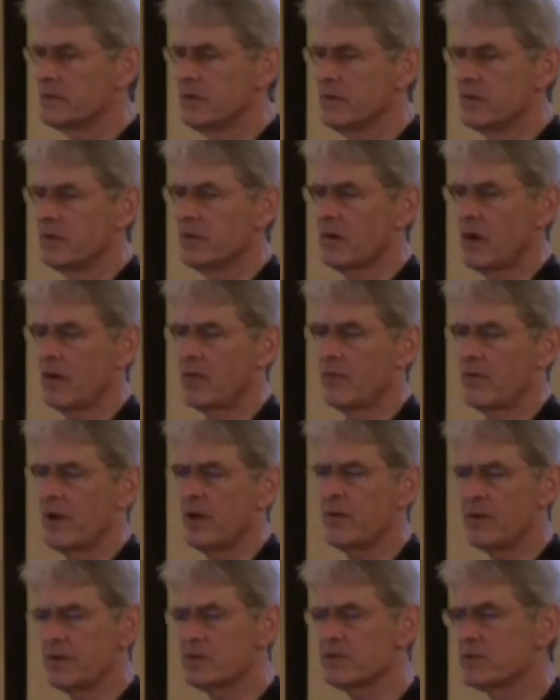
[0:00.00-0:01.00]
You know, the
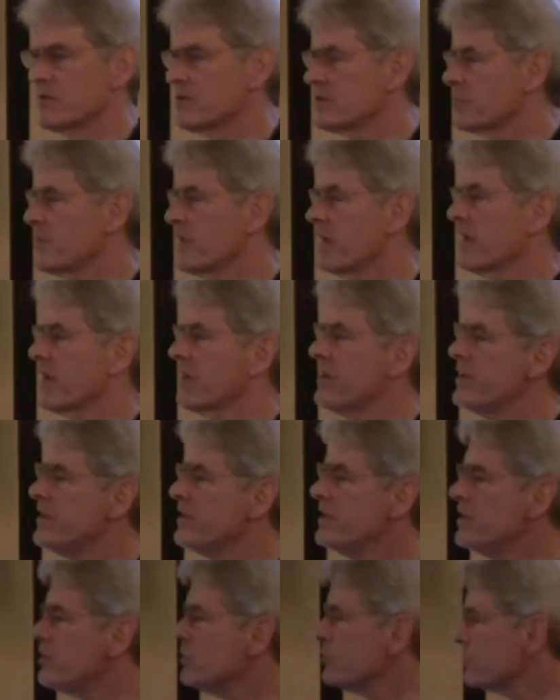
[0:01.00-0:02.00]
Ayn Rand Institute is putting a
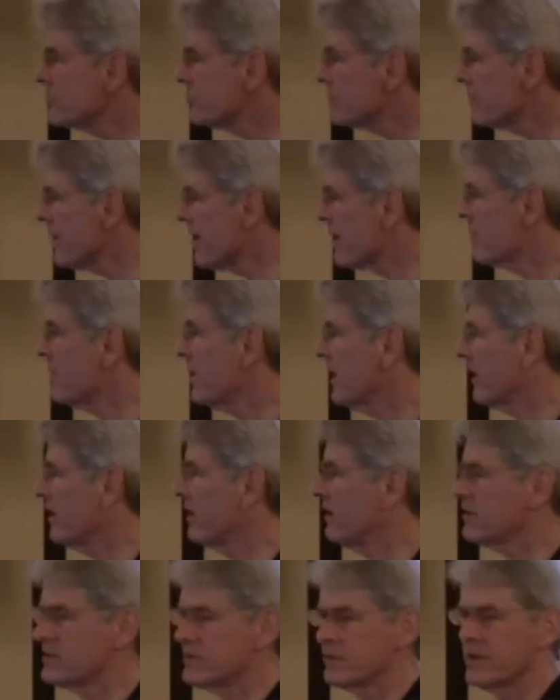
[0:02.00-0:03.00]
huge amount of
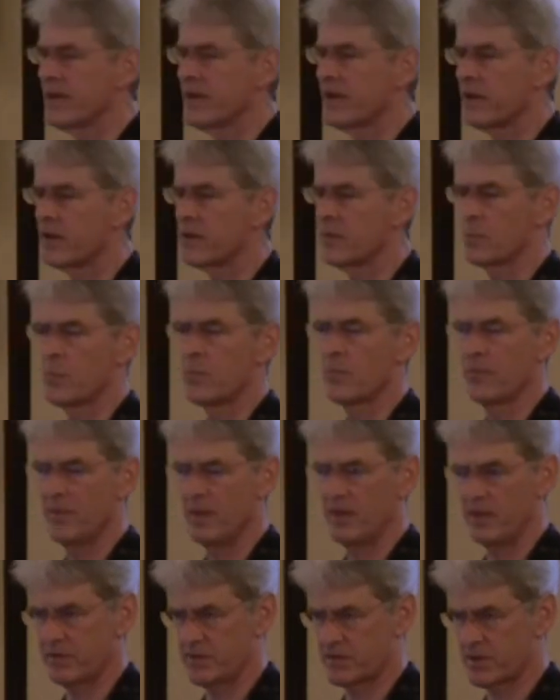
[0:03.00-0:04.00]
money into getting
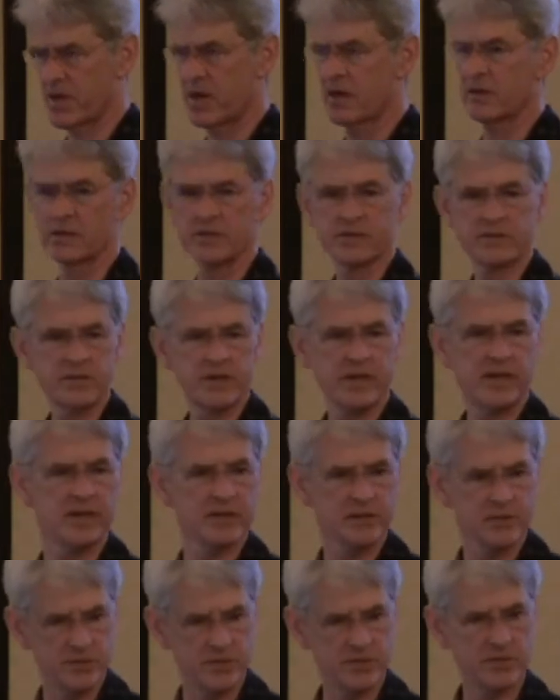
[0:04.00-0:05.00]
its scholars
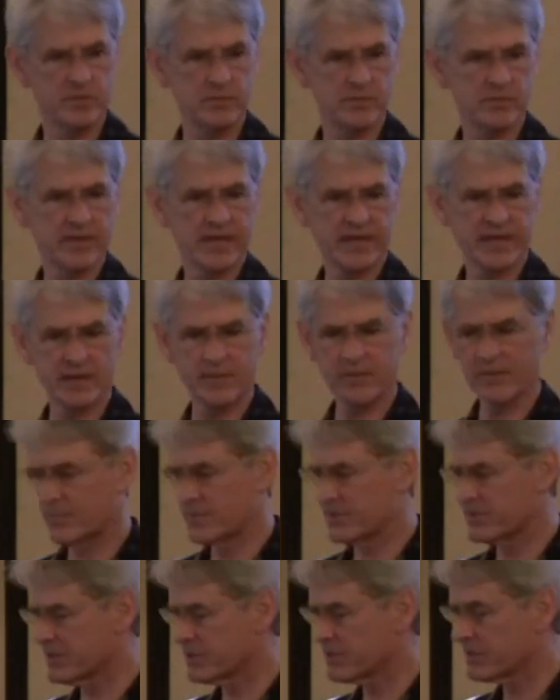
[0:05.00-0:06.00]
into academic
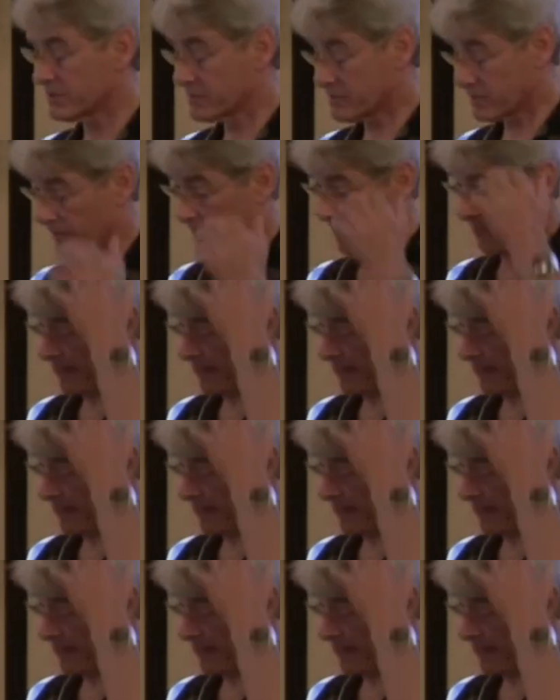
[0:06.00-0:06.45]
positions.